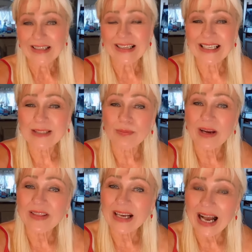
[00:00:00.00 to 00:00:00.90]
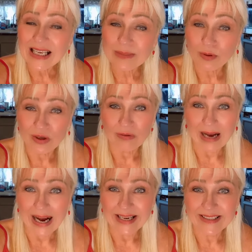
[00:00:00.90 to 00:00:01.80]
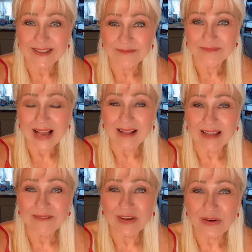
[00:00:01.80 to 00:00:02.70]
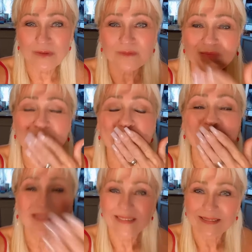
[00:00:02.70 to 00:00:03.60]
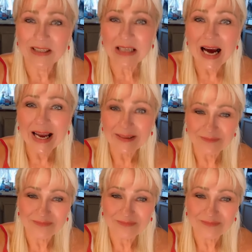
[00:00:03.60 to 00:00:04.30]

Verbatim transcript: Let's spread the gospel, you guys. I love you. Good night.